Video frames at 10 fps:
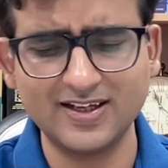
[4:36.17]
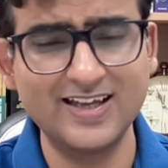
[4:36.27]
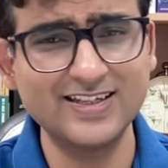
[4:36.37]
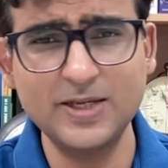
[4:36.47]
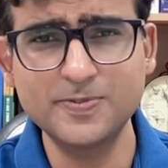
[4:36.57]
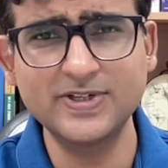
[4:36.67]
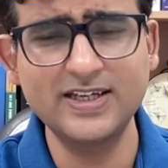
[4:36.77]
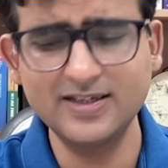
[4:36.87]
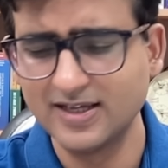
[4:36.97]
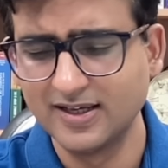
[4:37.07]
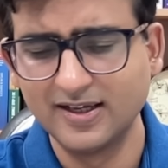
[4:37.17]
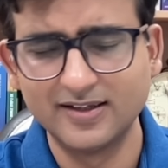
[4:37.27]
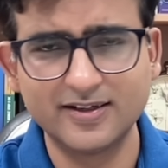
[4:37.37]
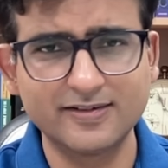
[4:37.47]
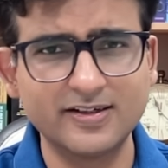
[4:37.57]
I keep saying,
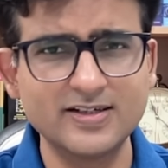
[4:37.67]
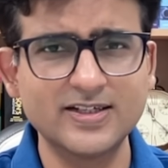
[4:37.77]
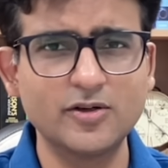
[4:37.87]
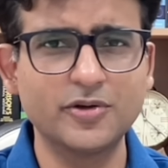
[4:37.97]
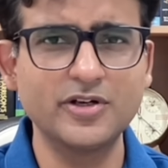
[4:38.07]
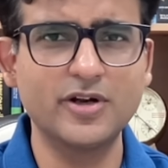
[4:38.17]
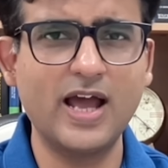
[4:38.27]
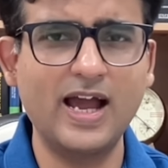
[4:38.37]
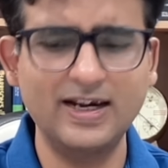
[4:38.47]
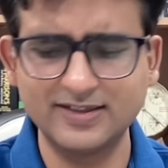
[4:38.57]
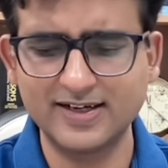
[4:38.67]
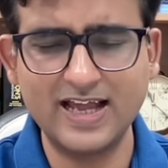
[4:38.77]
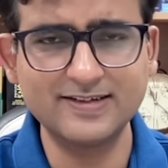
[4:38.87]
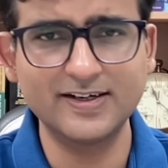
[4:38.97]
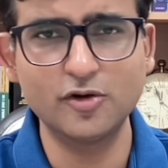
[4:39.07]
the results are not in your hand, the
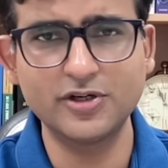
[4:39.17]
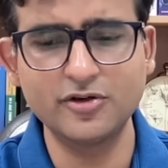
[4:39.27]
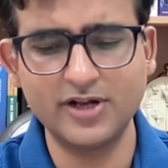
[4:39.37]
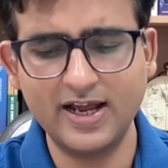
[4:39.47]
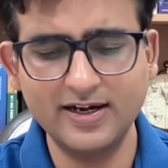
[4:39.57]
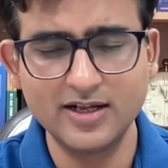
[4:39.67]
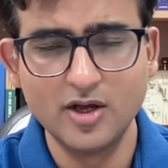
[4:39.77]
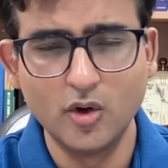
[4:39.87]
ranks are not in your hand.